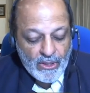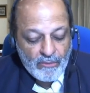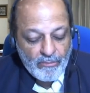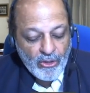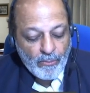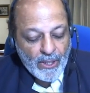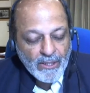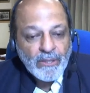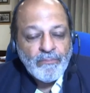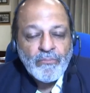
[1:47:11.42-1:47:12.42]

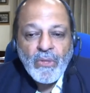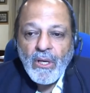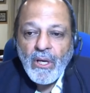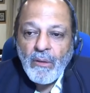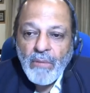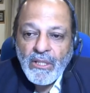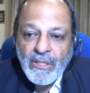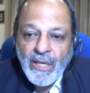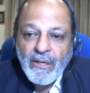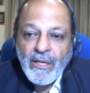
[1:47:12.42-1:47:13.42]
Major
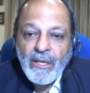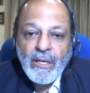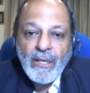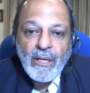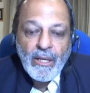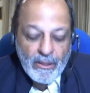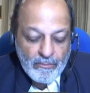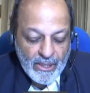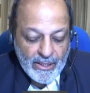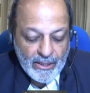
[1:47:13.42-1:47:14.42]
General
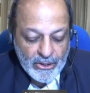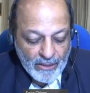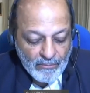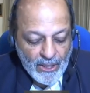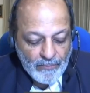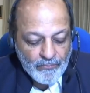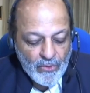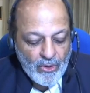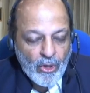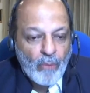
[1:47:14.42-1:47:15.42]
B.K. Sharma,
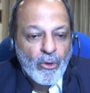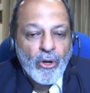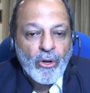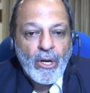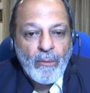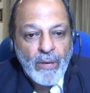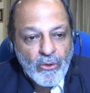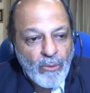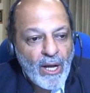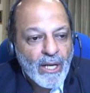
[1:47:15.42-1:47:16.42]
Commodore Abhay
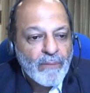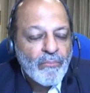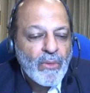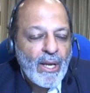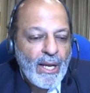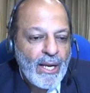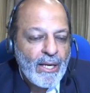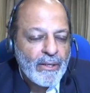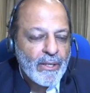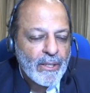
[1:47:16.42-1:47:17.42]
Kumar,
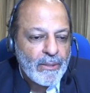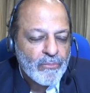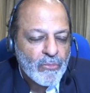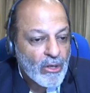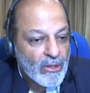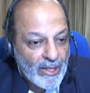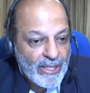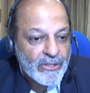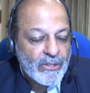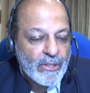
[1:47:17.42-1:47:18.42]
and not the
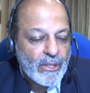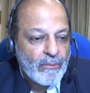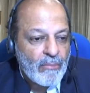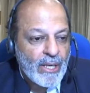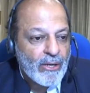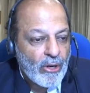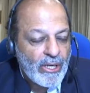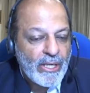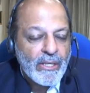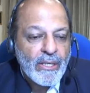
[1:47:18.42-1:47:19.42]
least, my
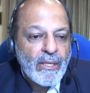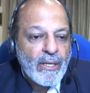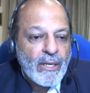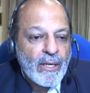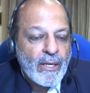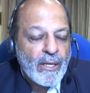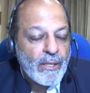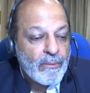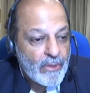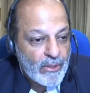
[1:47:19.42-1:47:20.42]
colleague
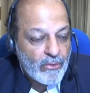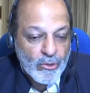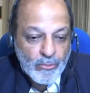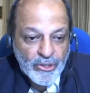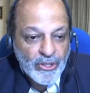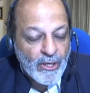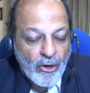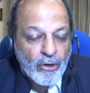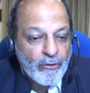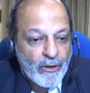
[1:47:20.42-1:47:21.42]
who's put in a
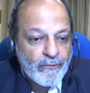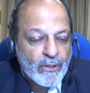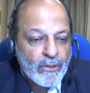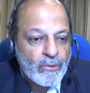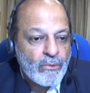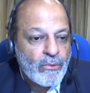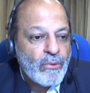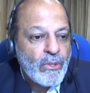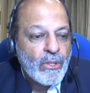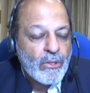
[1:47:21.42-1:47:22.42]
lot of effort to
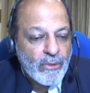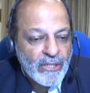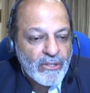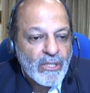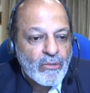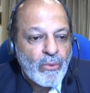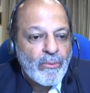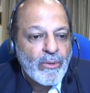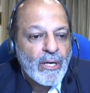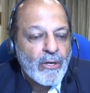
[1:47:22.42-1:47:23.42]
arrange this
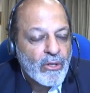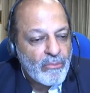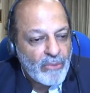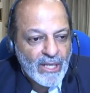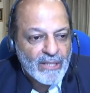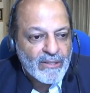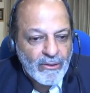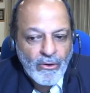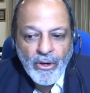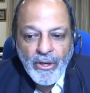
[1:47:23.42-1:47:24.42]
webinar, Dr. Meena Singh Roy.